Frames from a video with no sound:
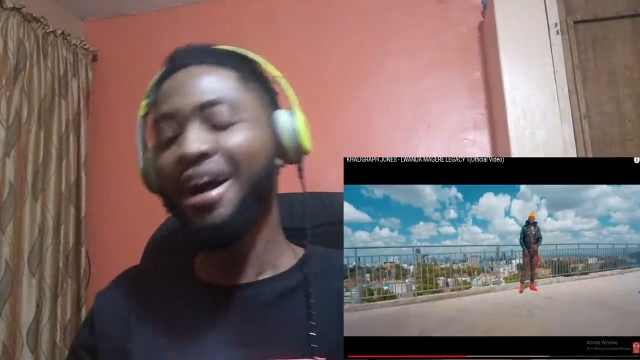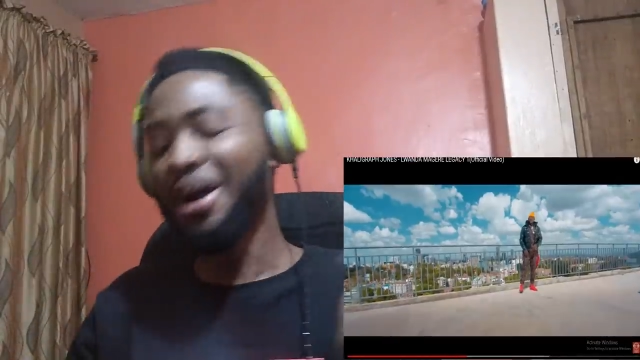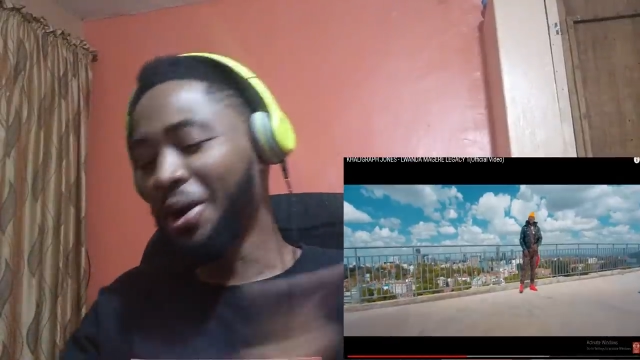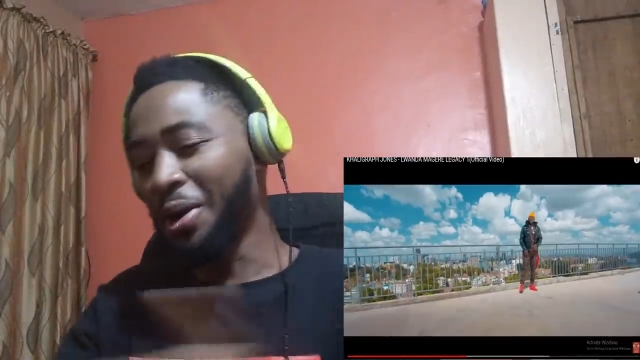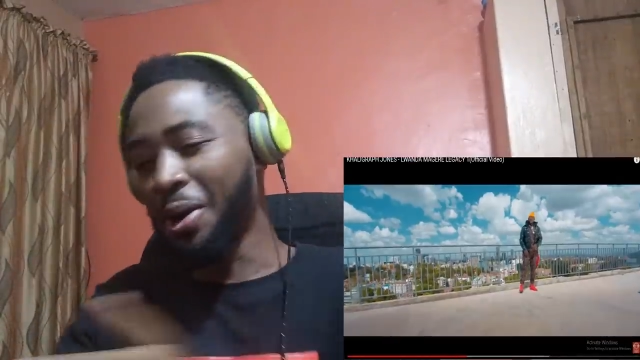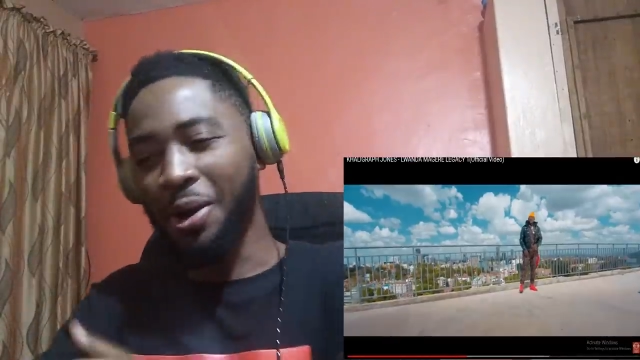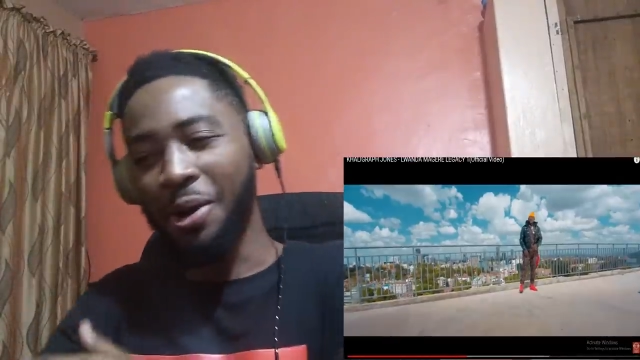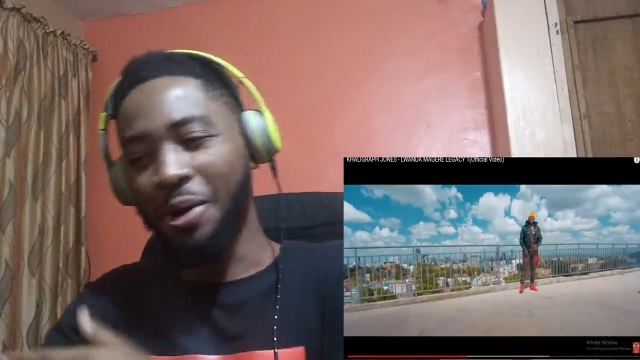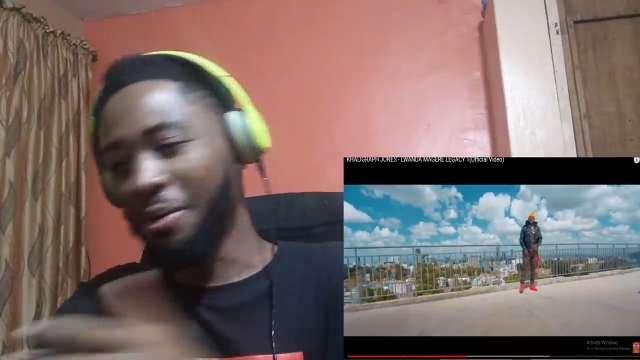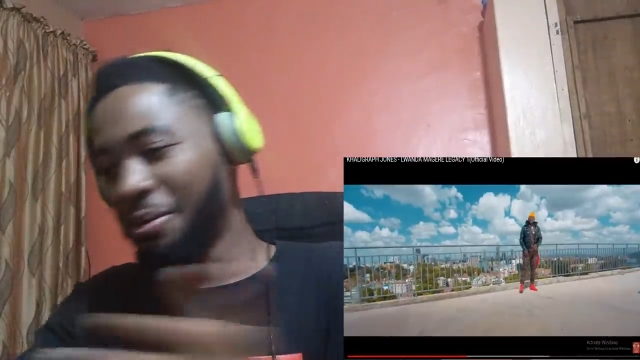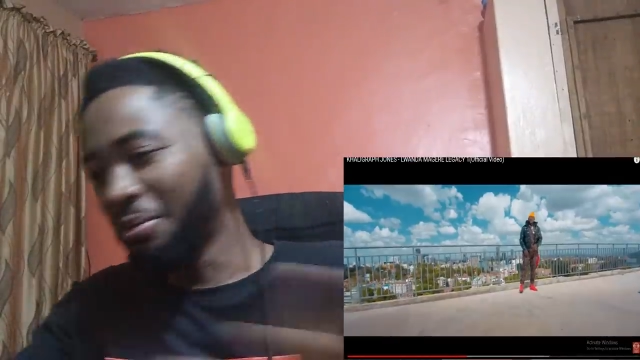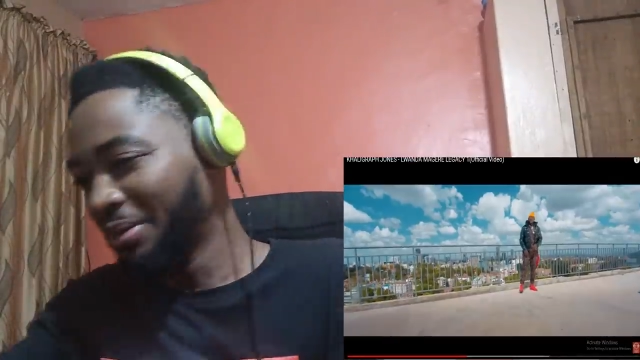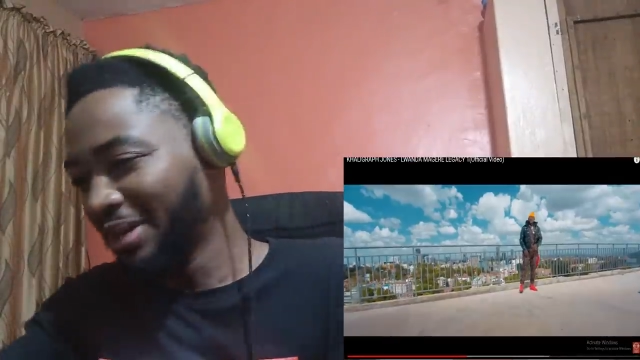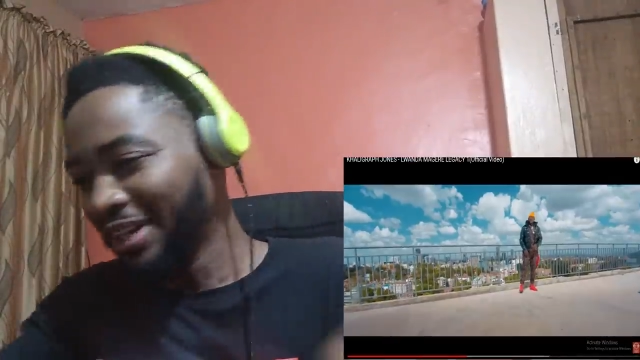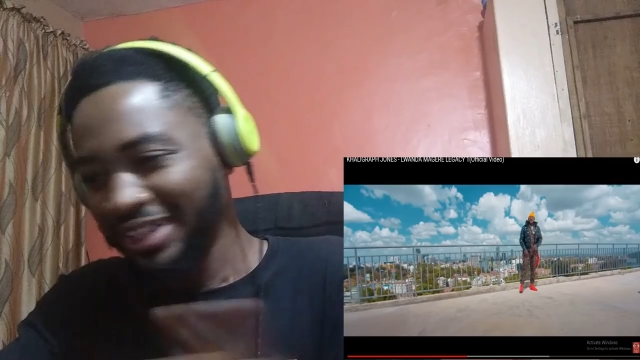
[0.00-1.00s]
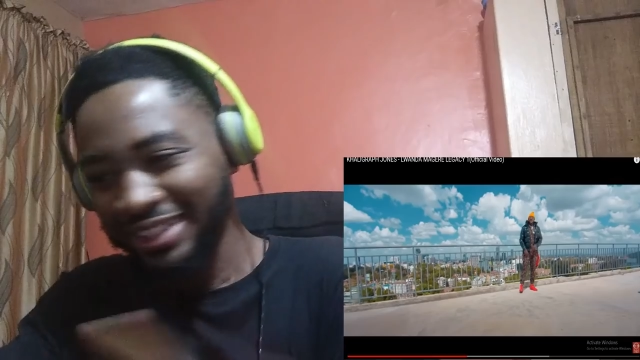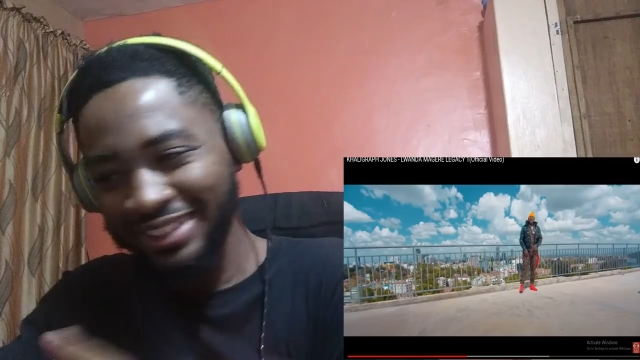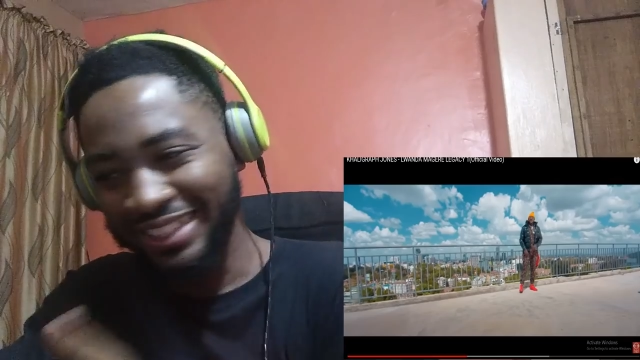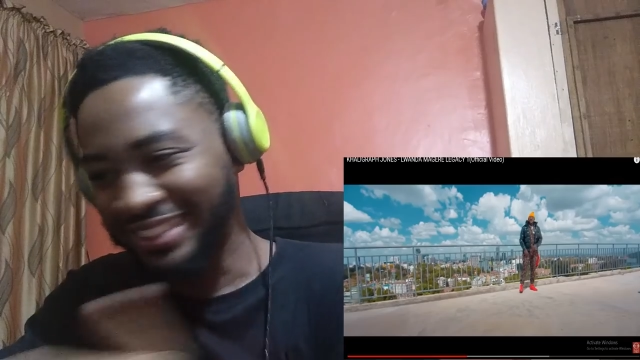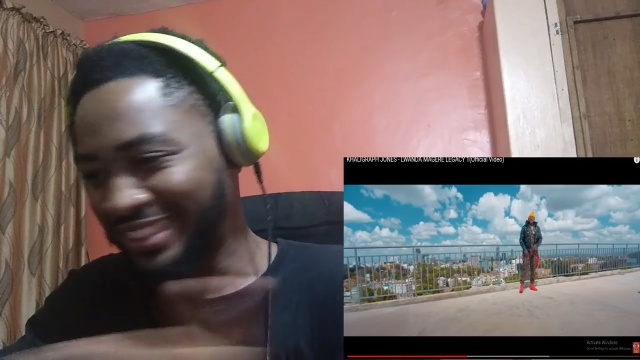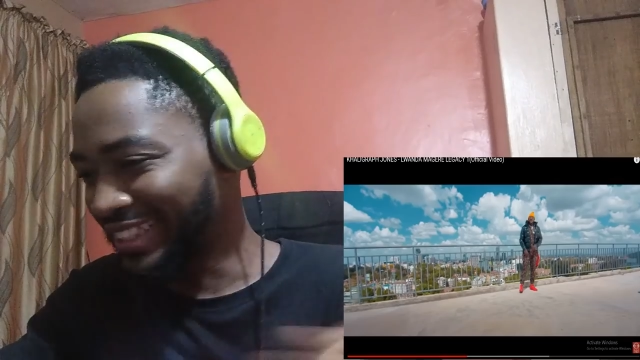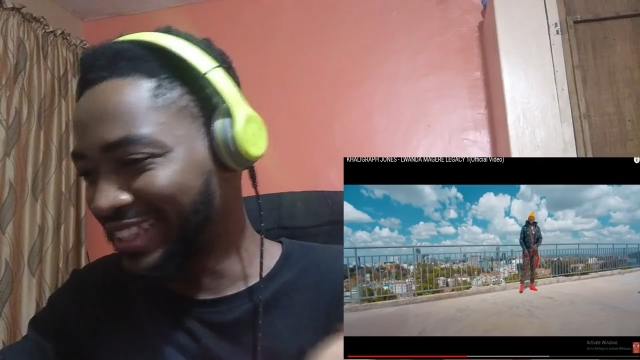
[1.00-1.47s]
Um,
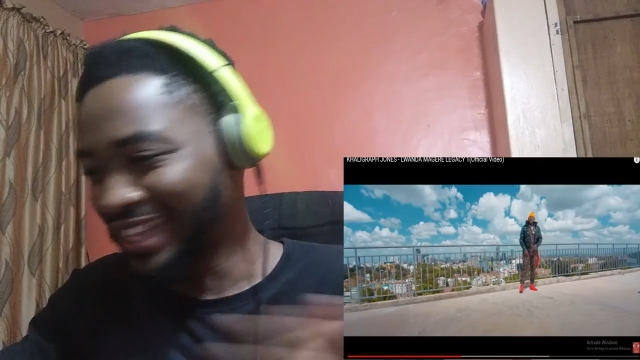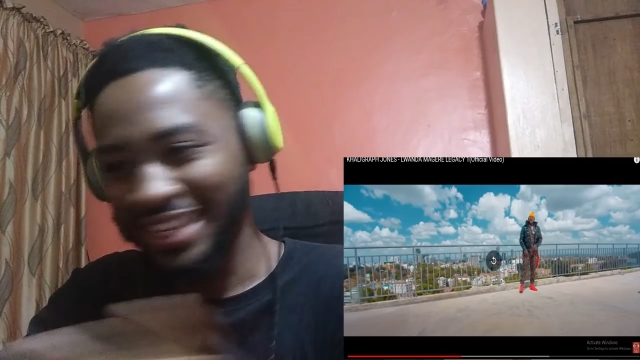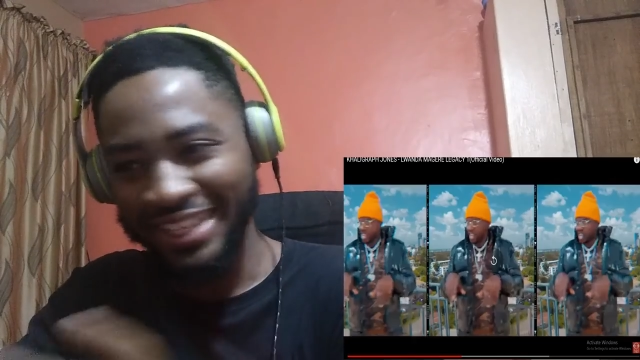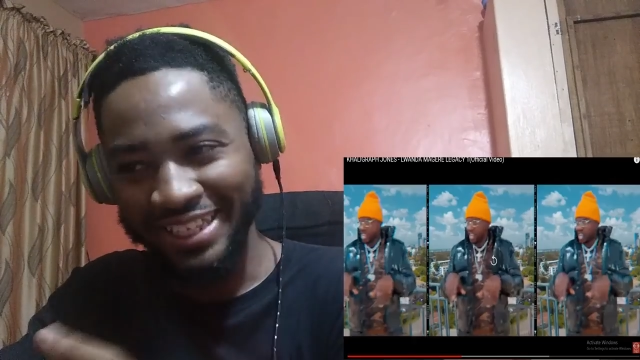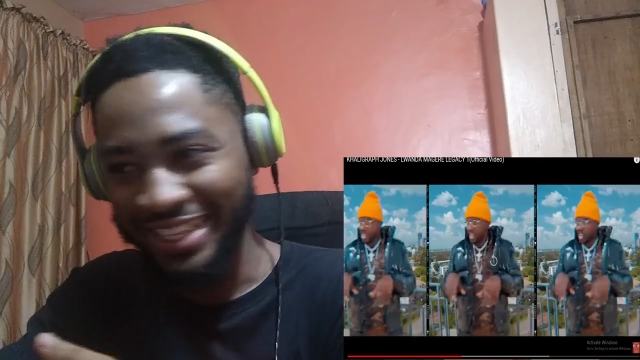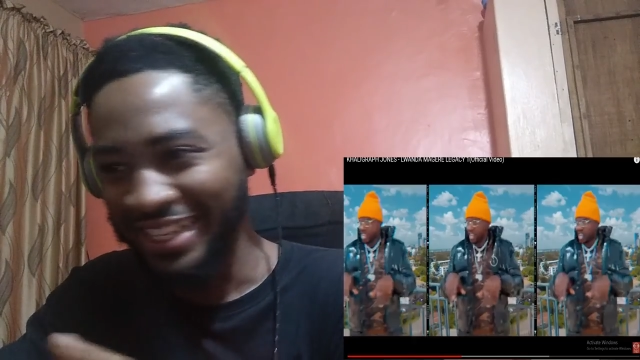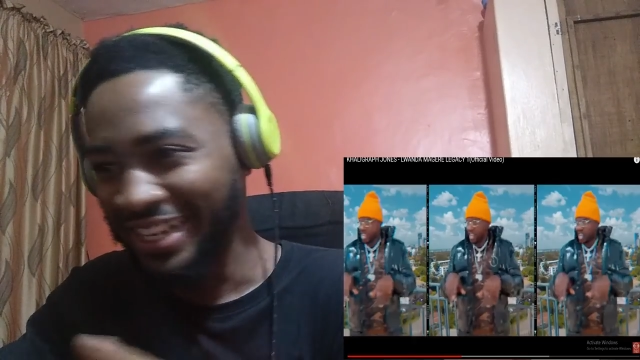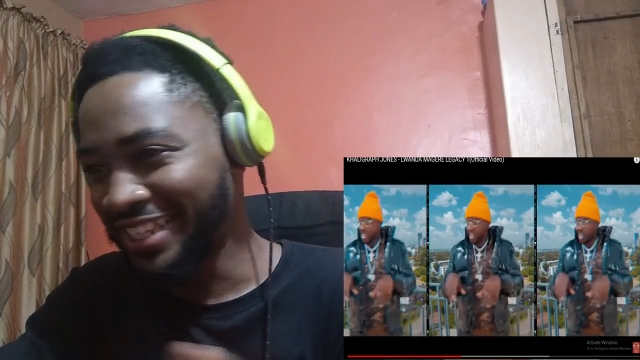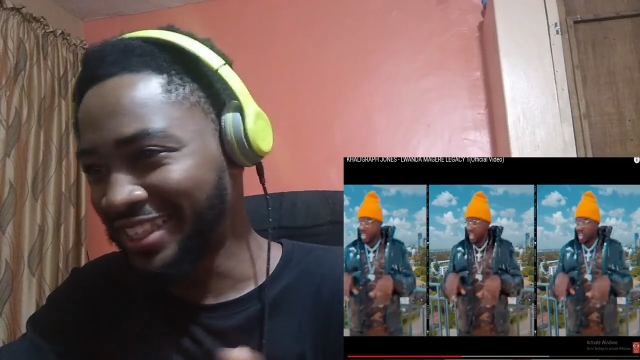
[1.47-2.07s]
let's take that again.